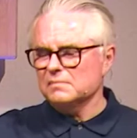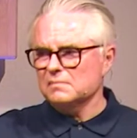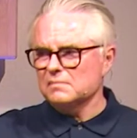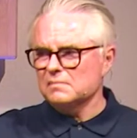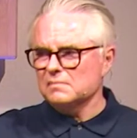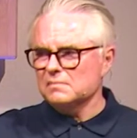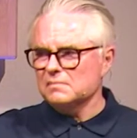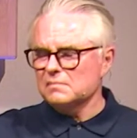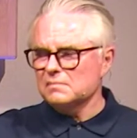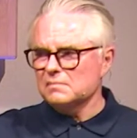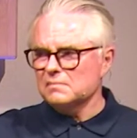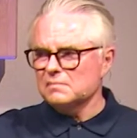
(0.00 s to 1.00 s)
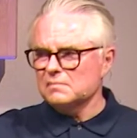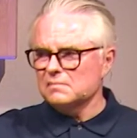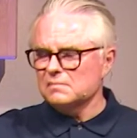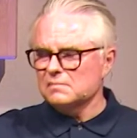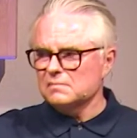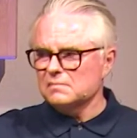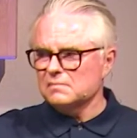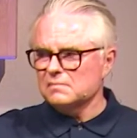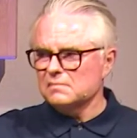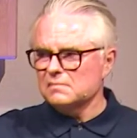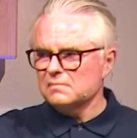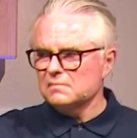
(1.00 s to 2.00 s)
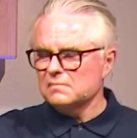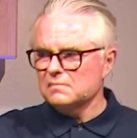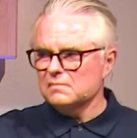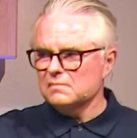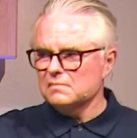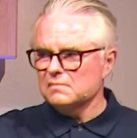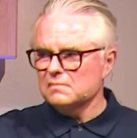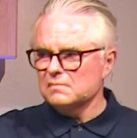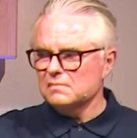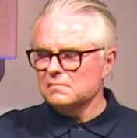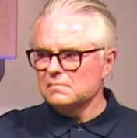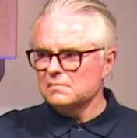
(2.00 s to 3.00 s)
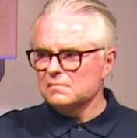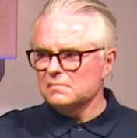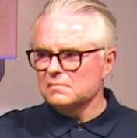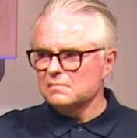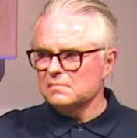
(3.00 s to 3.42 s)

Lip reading: (silence)